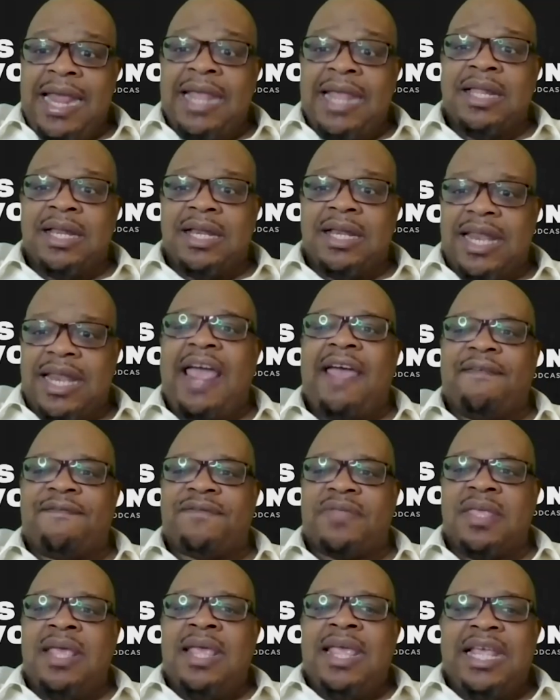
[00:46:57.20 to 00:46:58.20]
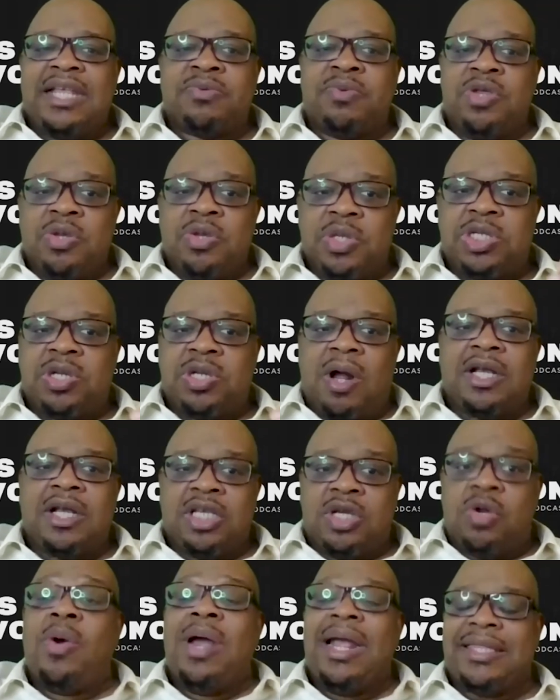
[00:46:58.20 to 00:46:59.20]
in the left, is when you
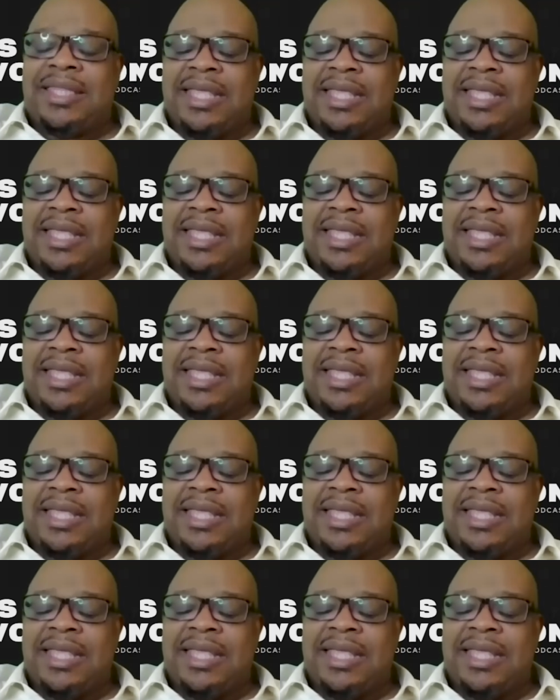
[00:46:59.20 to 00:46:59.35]
start doing